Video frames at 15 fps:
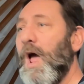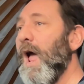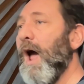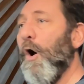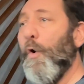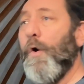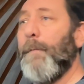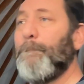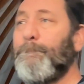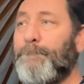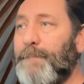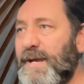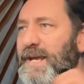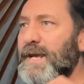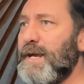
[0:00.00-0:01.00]
or
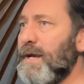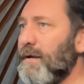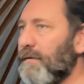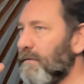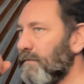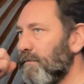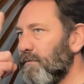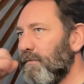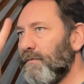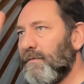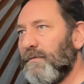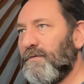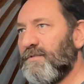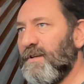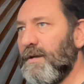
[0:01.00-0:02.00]
B,
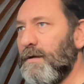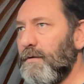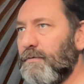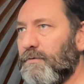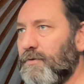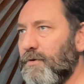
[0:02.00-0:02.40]
C,